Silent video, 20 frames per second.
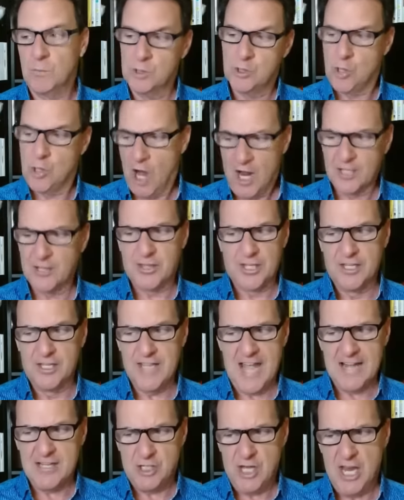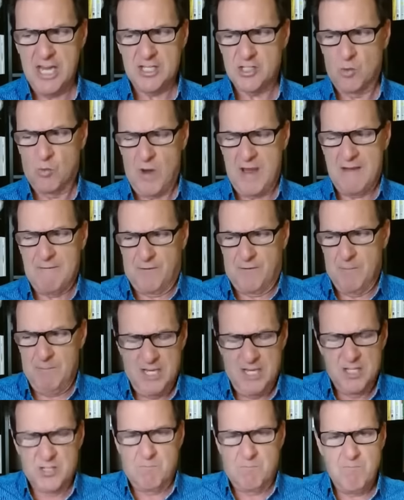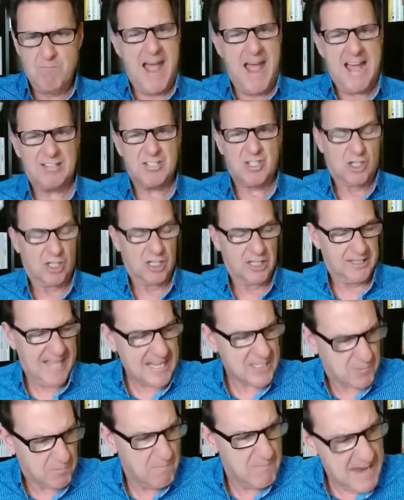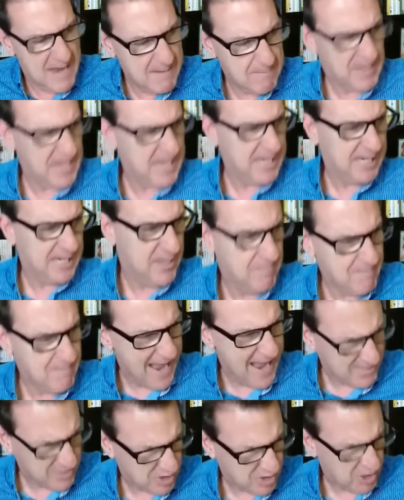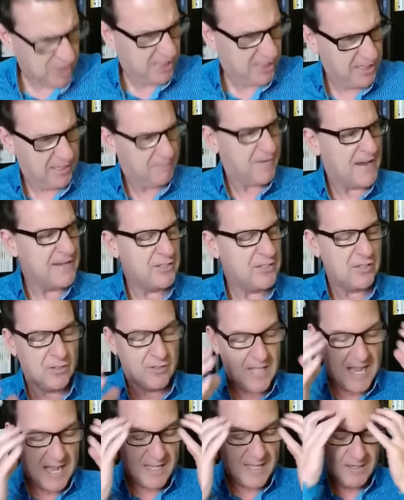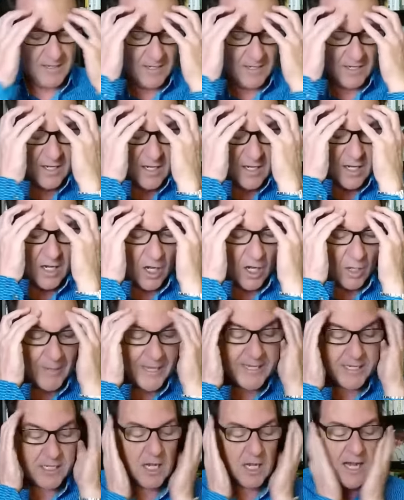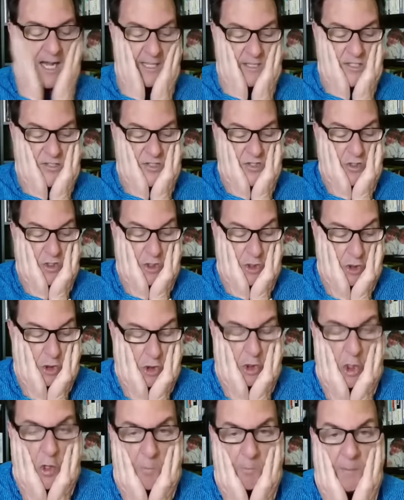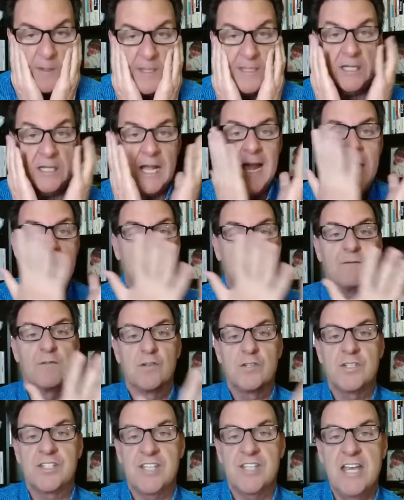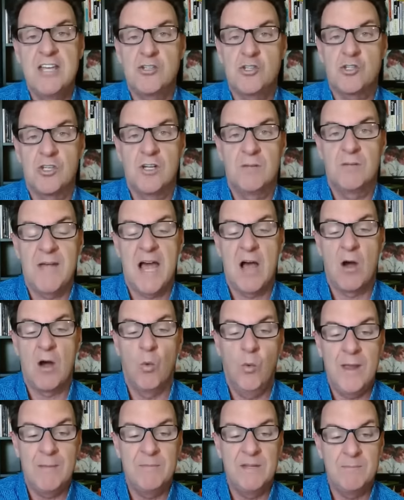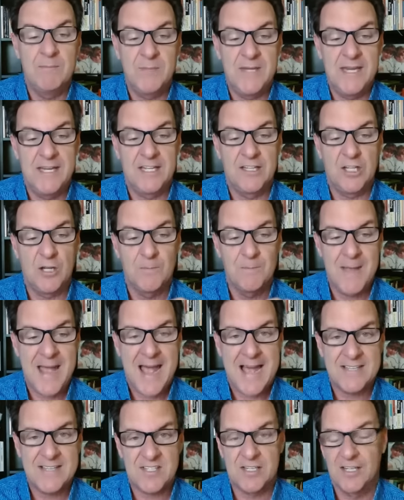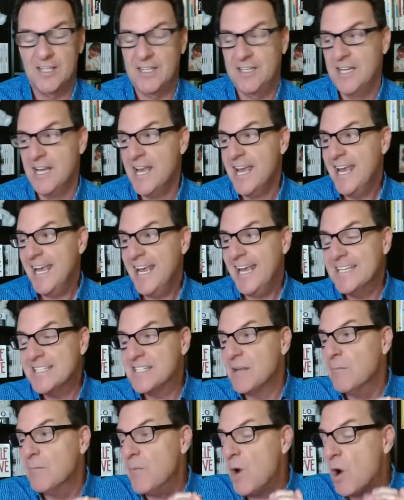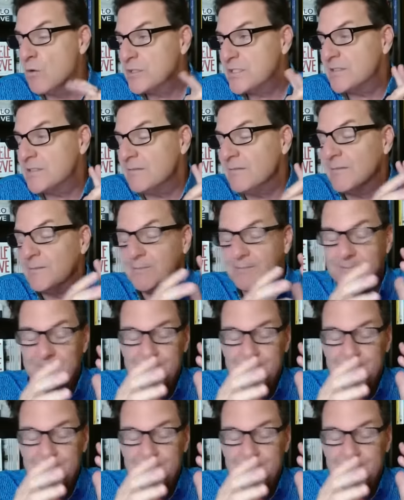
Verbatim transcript: But Jonathan, that takes away from his masculine. That's me being in the masculine if I do that. Oh my God, this stupid conversation about women being in their masculine is the most,